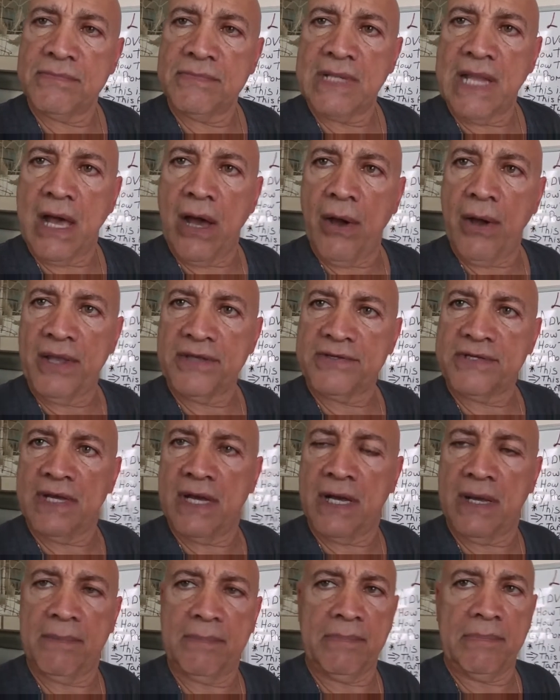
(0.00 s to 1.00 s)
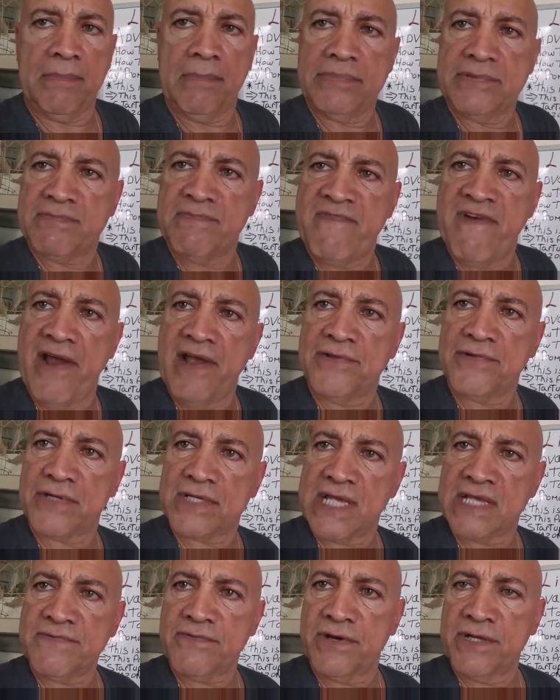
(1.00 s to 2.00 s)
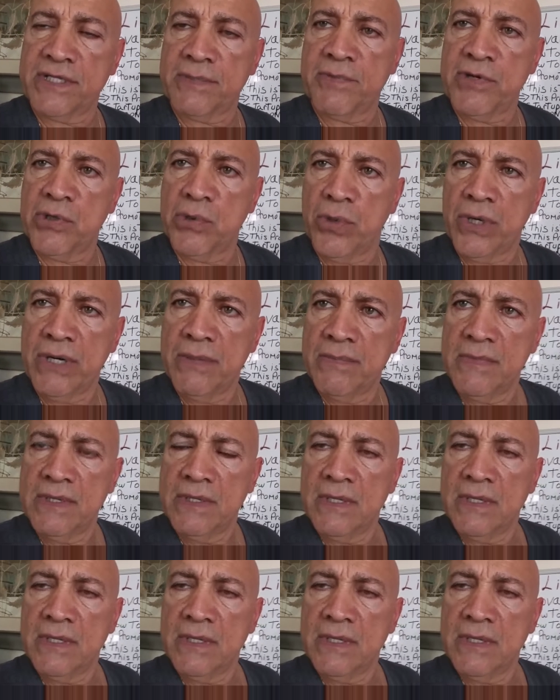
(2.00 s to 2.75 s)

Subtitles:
Now he's a very successful entrepreneur.